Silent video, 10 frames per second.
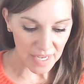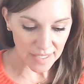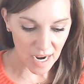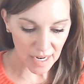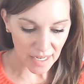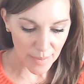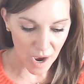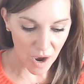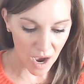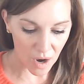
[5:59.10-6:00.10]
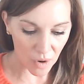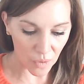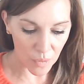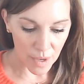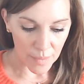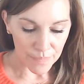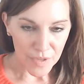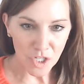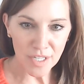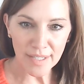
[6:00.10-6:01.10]
it's talking about how
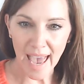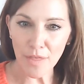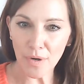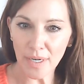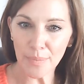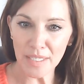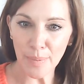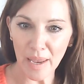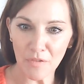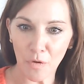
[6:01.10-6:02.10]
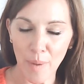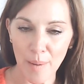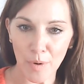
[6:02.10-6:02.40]
she's gathering up these painful